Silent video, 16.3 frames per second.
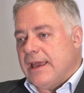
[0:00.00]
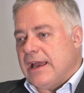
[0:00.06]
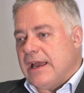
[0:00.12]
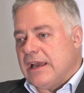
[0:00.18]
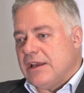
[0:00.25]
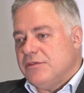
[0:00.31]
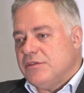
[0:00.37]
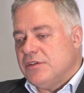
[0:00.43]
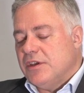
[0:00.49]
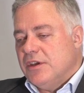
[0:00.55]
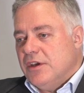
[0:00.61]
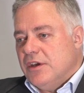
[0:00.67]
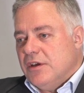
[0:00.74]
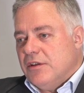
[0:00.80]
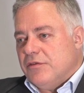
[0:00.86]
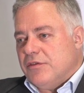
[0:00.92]
And
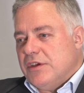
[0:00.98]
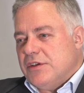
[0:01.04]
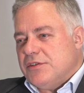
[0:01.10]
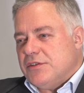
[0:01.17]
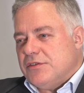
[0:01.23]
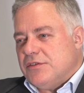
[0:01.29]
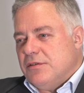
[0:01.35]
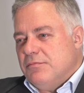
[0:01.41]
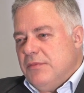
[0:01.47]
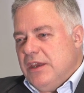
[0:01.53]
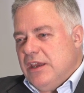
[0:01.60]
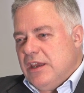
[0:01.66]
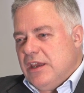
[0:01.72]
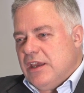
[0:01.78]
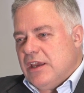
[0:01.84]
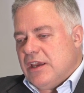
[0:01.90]
this, to
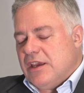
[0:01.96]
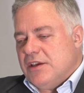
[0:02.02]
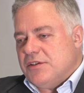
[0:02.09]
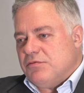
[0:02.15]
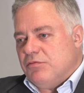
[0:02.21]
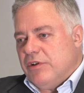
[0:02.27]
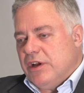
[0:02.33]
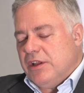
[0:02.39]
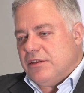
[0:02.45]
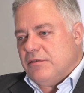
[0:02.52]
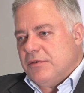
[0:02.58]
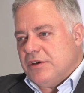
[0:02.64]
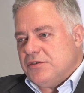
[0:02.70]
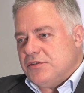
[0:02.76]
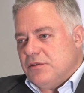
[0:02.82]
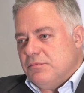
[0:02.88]
me, is really the
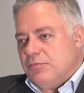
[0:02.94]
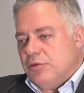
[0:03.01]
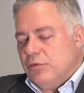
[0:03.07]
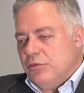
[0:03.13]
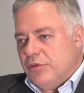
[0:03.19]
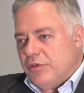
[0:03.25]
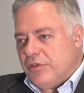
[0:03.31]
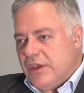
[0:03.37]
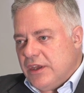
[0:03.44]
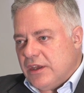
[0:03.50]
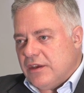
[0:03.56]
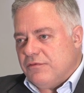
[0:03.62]
most important thing.